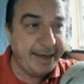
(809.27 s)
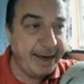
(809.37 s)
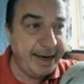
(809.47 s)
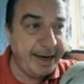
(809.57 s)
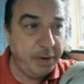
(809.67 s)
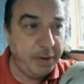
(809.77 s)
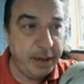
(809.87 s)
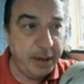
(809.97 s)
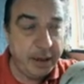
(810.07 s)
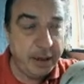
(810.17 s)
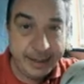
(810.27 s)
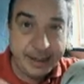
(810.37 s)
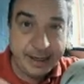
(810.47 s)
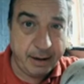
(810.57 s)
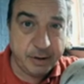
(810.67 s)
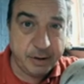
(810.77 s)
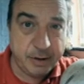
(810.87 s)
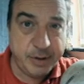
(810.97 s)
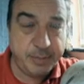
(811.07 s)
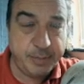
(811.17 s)
now is the
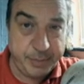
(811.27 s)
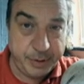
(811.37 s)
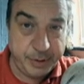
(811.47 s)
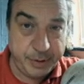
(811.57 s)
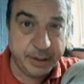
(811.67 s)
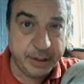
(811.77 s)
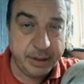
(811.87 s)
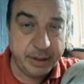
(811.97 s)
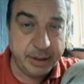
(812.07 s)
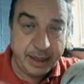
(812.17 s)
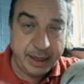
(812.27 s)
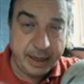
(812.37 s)
helmsman's position. It's the